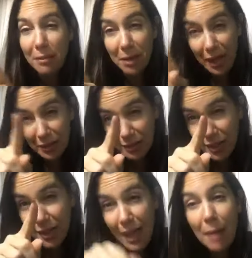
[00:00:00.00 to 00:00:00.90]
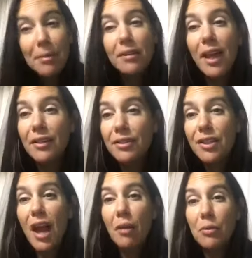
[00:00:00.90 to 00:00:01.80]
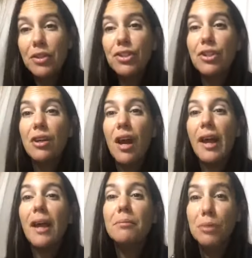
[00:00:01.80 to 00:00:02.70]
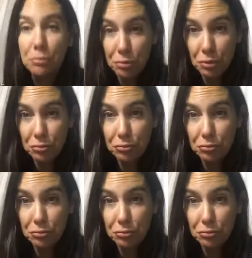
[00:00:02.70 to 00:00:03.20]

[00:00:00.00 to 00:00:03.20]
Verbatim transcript: but I can see the capital letters. I wish I had boobs.